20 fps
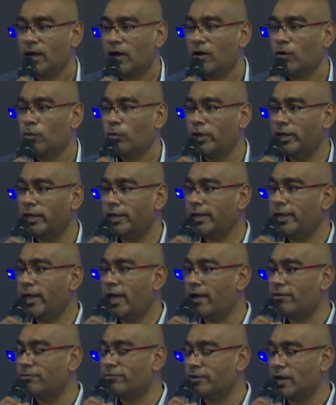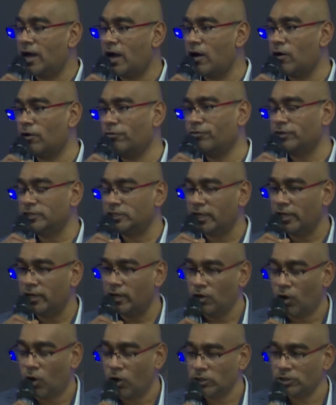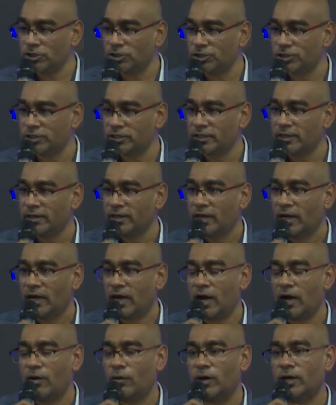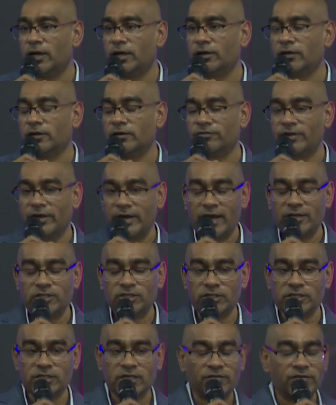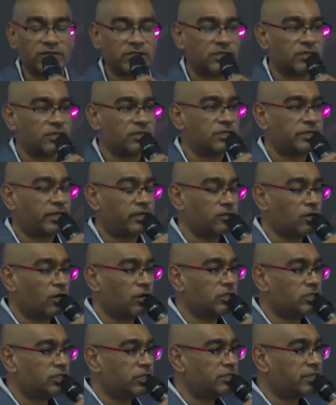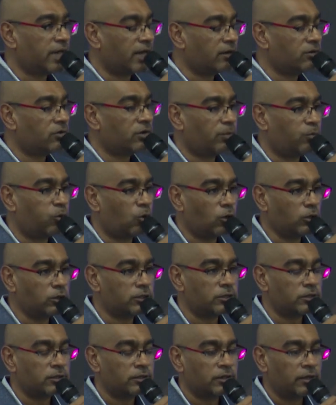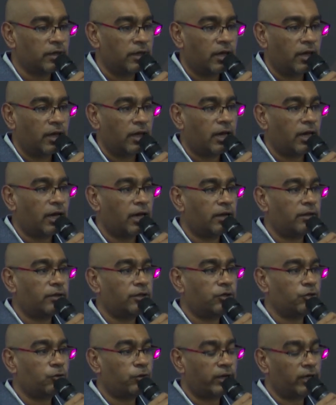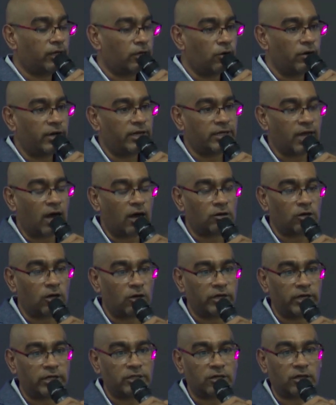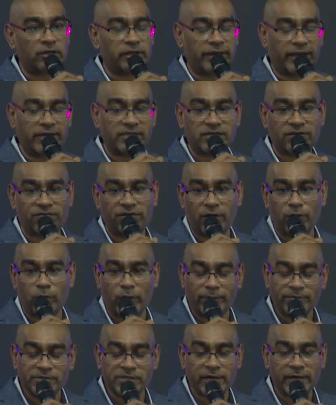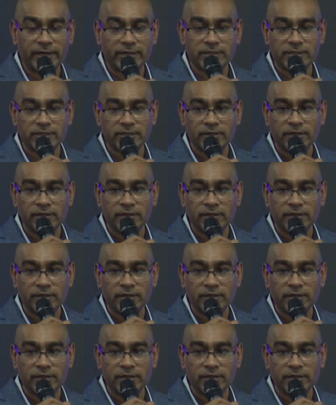We have now officially launched our Financial Services Technology Talent Report. You can go and download it on the SFA website.